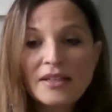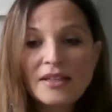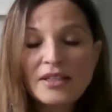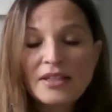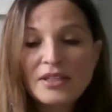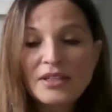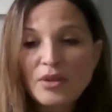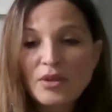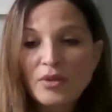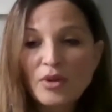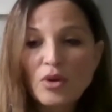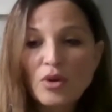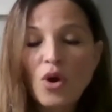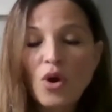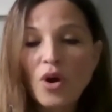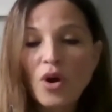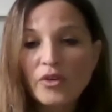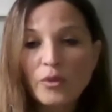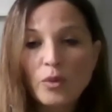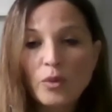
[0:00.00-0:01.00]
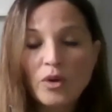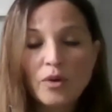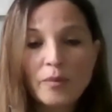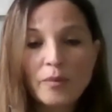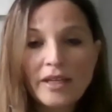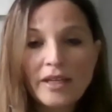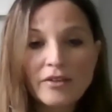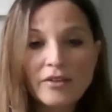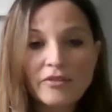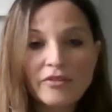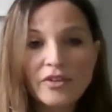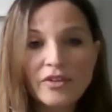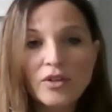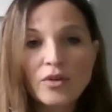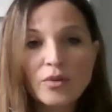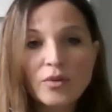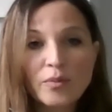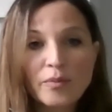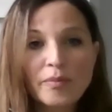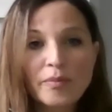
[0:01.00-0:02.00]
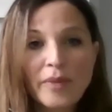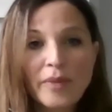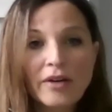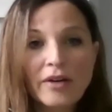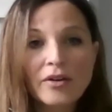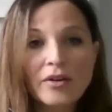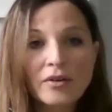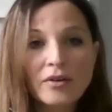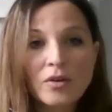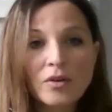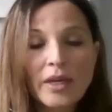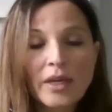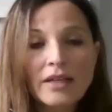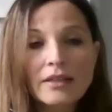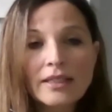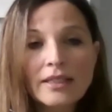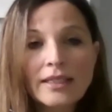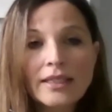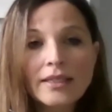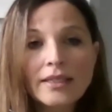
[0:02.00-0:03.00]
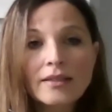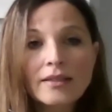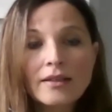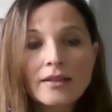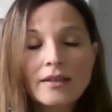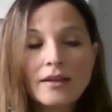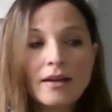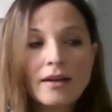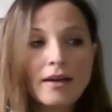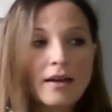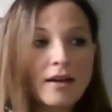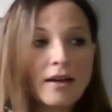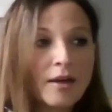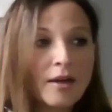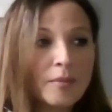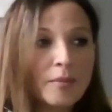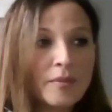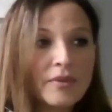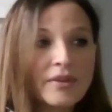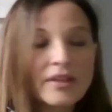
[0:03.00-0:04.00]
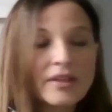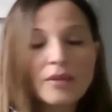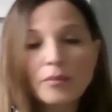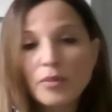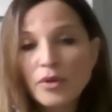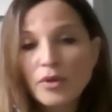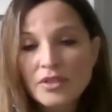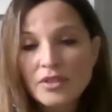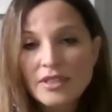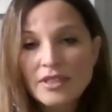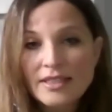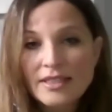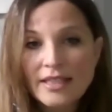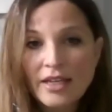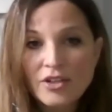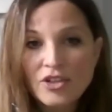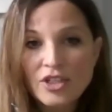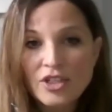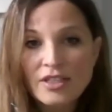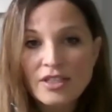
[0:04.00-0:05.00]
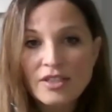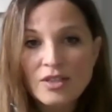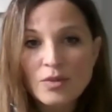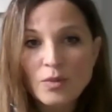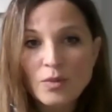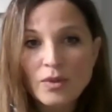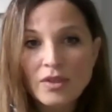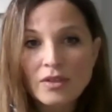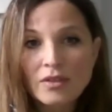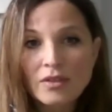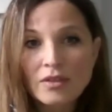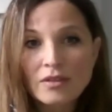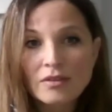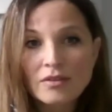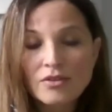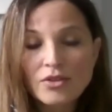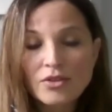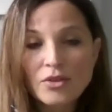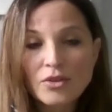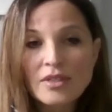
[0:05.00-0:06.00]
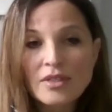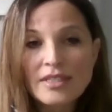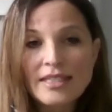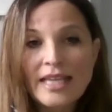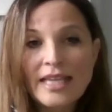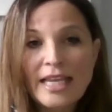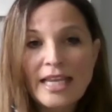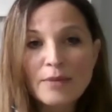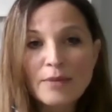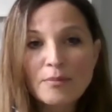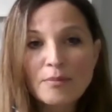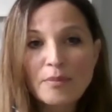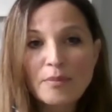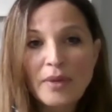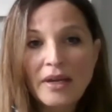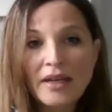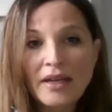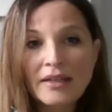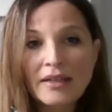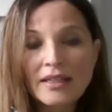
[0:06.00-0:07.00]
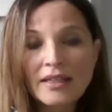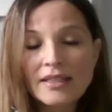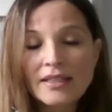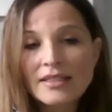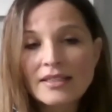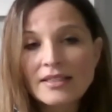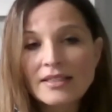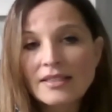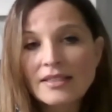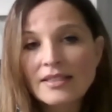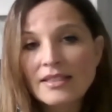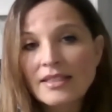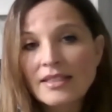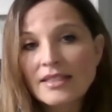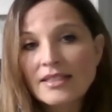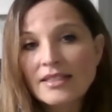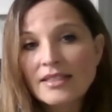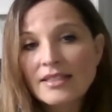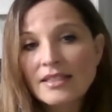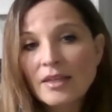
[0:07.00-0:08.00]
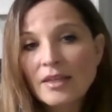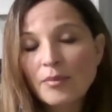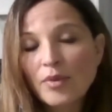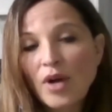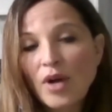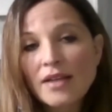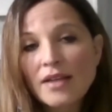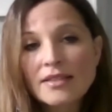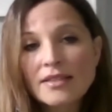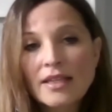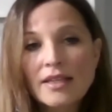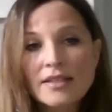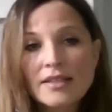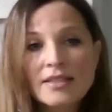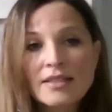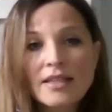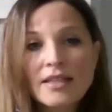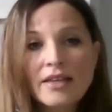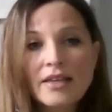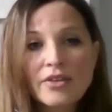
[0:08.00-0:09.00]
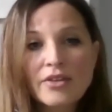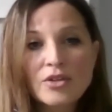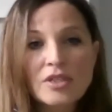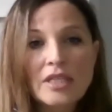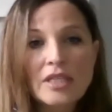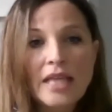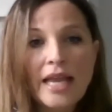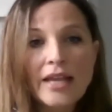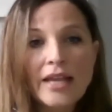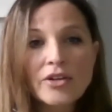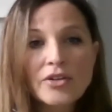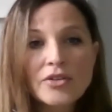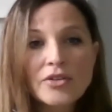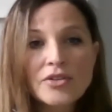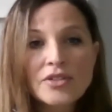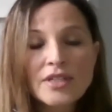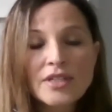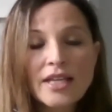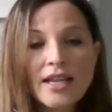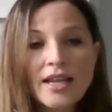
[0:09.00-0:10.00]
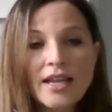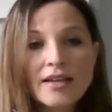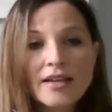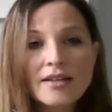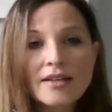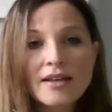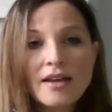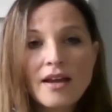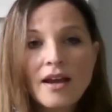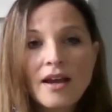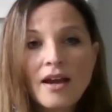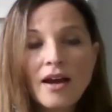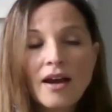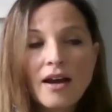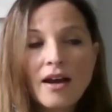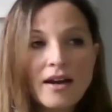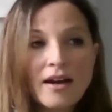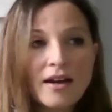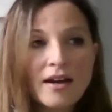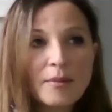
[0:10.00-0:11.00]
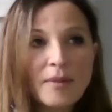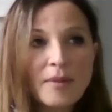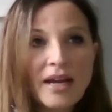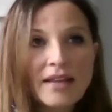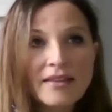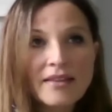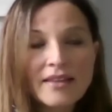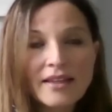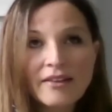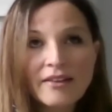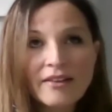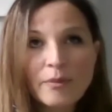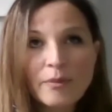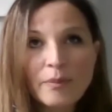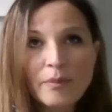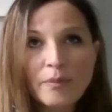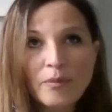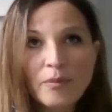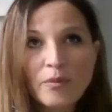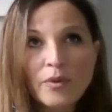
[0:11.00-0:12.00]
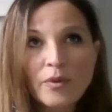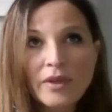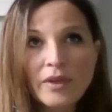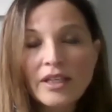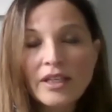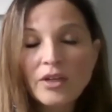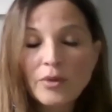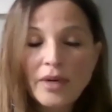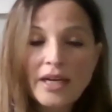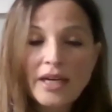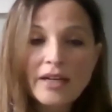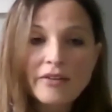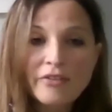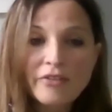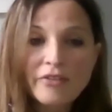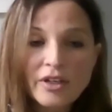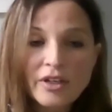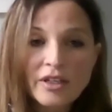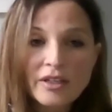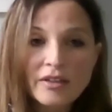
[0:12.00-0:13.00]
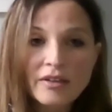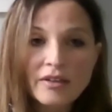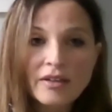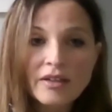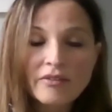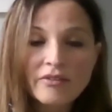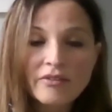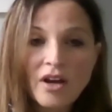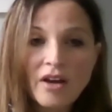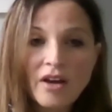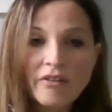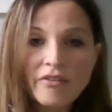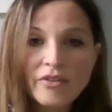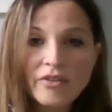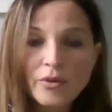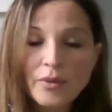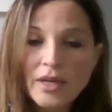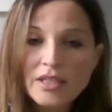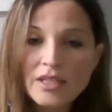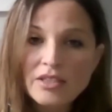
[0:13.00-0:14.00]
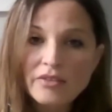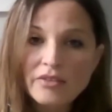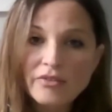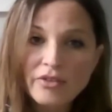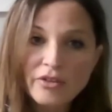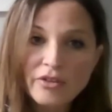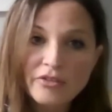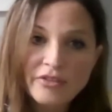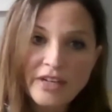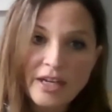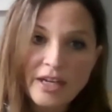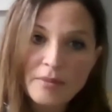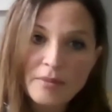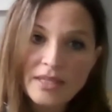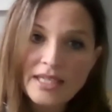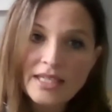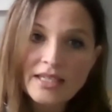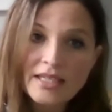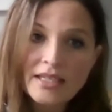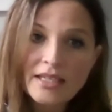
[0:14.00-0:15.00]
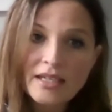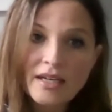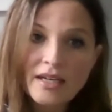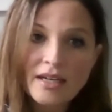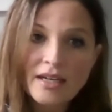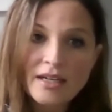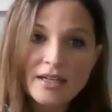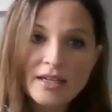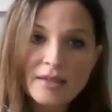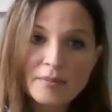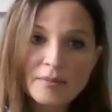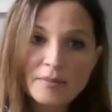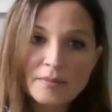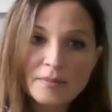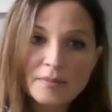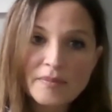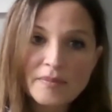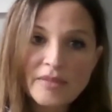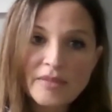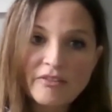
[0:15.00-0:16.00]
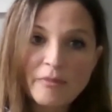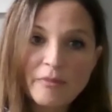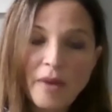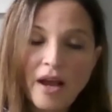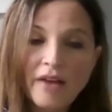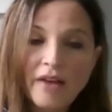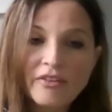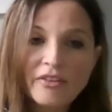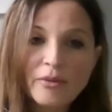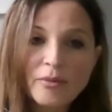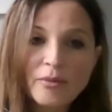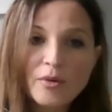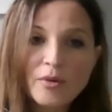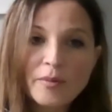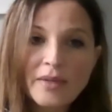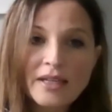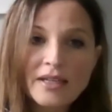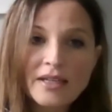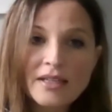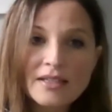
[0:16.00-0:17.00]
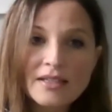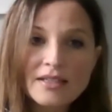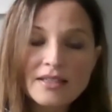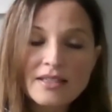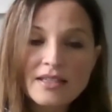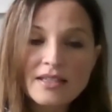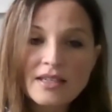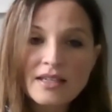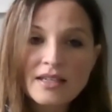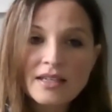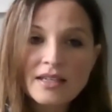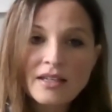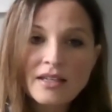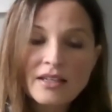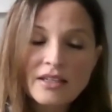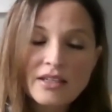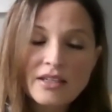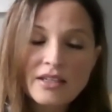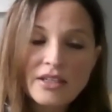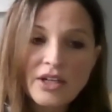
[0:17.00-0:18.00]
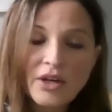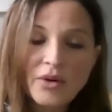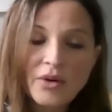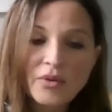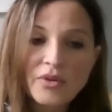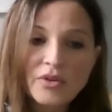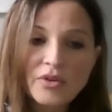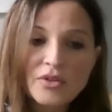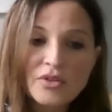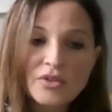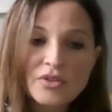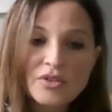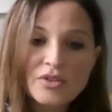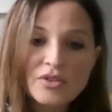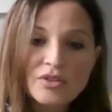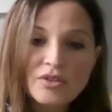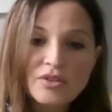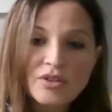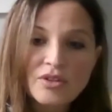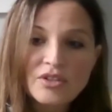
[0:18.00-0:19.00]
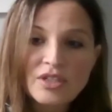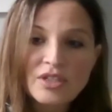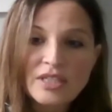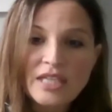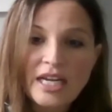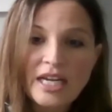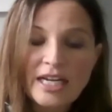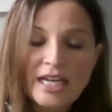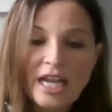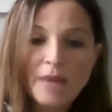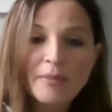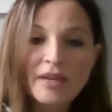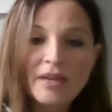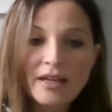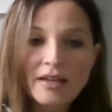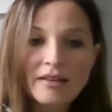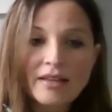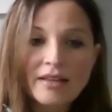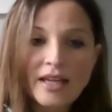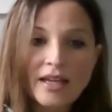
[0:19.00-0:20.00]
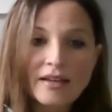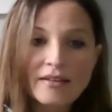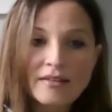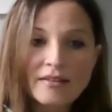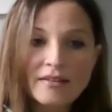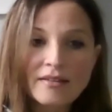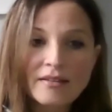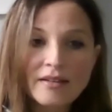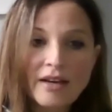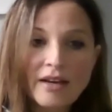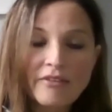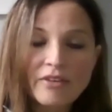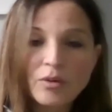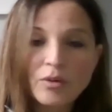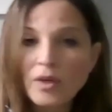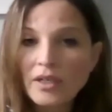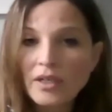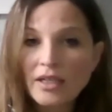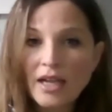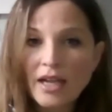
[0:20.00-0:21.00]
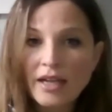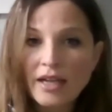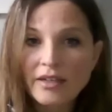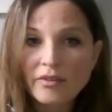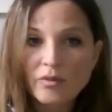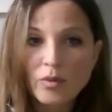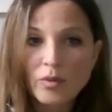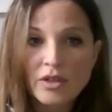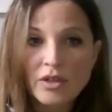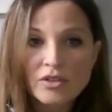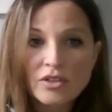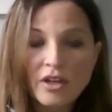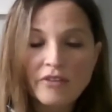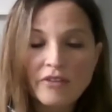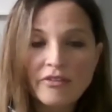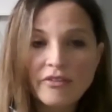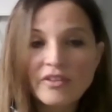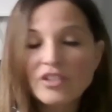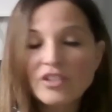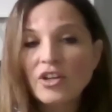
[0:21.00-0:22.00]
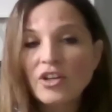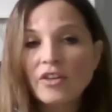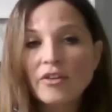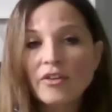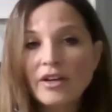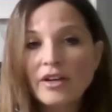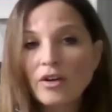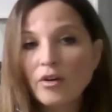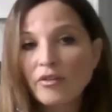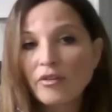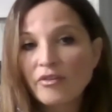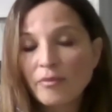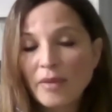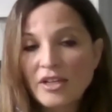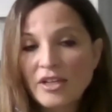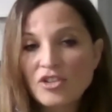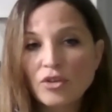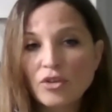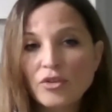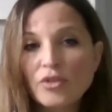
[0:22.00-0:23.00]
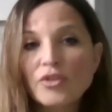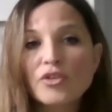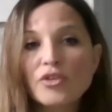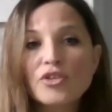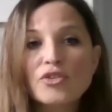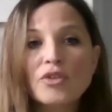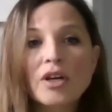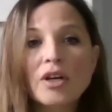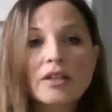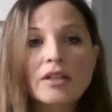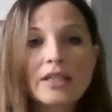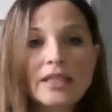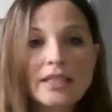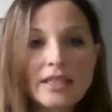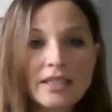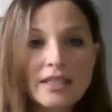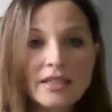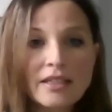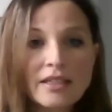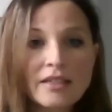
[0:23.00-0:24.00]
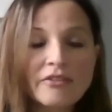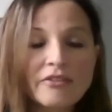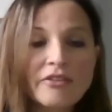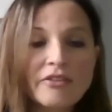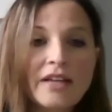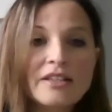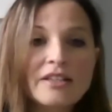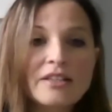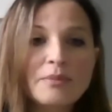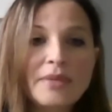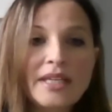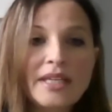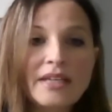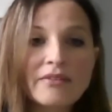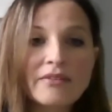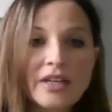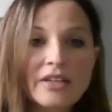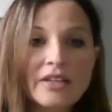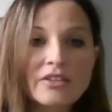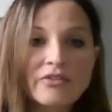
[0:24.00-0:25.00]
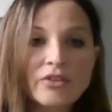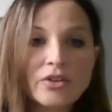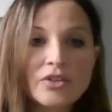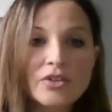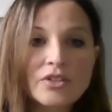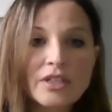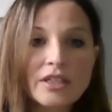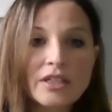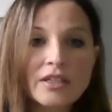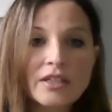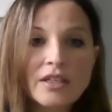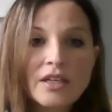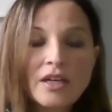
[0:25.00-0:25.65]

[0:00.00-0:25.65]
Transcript: you know the calls will make you feel better quickly um, the in-person sessions will do the same but it's it's a process and there's layers and um, i think it's really great if you can involve the rest of your family um, if possible because you know there's there's a dynamic that everyone kind of works off of each other. I know if my children are struggling, it, it affects me and vice versa.